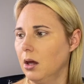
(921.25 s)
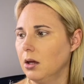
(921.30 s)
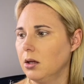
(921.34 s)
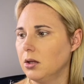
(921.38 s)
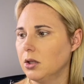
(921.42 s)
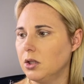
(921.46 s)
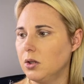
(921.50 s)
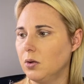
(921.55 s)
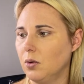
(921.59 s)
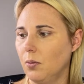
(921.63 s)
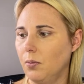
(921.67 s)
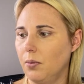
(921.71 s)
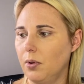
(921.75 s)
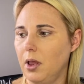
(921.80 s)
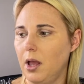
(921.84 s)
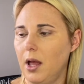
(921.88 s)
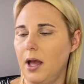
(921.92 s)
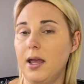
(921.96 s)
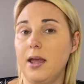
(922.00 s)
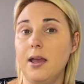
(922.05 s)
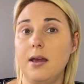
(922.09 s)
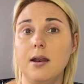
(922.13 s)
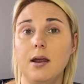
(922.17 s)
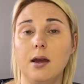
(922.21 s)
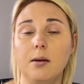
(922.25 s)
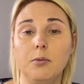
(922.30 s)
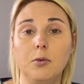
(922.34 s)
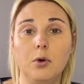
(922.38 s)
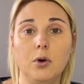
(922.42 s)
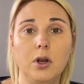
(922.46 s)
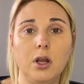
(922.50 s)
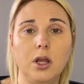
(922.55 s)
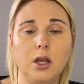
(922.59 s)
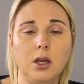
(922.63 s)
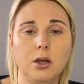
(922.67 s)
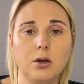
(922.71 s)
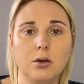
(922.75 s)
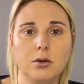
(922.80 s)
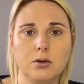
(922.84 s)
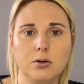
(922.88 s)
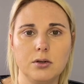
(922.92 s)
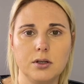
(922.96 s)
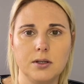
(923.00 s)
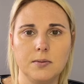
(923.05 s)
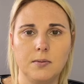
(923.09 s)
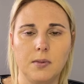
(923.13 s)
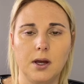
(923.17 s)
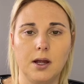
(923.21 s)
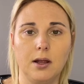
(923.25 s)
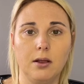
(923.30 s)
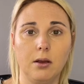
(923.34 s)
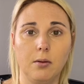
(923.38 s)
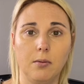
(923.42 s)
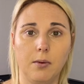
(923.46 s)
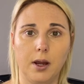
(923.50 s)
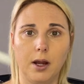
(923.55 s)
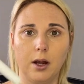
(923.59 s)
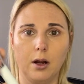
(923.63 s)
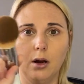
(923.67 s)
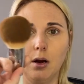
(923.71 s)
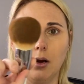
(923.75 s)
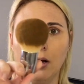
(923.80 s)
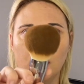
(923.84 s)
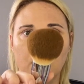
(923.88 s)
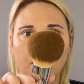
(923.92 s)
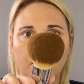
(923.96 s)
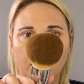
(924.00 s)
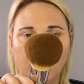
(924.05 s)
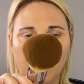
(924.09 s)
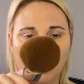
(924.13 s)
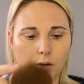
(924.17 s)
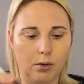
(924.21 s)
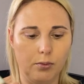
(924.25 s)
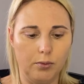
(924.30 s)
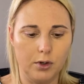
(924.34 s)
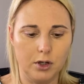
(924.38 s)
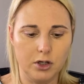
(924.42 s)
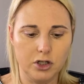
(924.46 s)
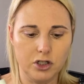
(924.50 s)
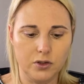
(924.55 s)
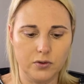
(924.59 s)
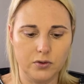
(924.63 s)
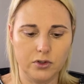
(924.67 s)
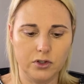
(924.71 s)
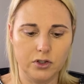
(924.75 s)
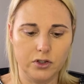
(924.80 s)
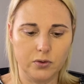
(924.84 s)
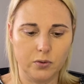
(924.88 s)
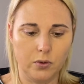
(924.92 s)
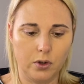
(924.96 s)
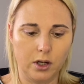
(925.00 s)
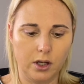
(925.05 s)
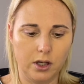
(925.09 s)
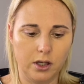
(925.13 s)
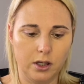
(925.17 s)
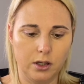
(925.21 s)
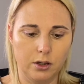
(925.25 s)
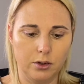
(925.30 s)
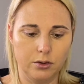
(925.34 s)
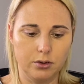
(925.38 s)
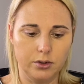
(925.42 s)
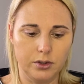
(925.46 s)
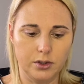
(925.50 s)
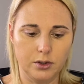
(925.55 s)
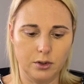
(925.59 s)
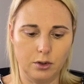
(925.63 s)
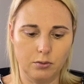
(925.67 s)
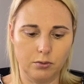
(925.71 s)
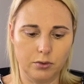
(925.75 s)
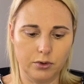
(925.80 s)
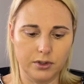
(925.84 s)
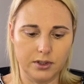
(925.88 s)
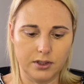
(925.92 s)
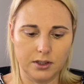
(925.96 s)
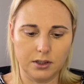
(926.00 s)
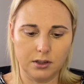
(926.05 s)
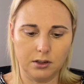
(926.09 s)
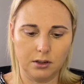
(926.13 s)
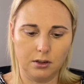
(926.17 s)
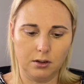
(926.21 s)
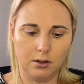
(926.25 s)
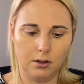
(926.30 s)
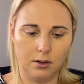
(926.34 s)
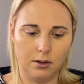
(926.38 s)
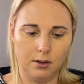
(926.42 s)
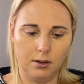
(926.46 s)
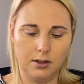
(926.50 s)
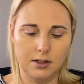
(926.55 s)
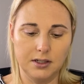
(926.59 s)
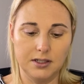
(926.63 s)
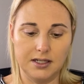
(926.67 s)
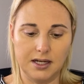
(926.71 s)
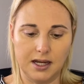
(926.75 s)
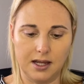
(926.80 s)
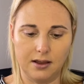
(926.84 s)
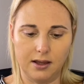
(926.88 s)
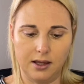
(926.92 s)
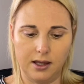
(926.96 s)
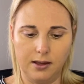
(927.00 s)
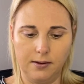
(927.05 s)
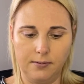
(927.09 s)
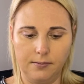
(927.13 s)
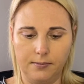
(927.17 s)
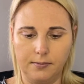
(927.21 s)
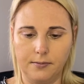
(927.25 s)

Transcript: To apply it, I'm going to use my La Mer powder brush, which is what I use almost daily.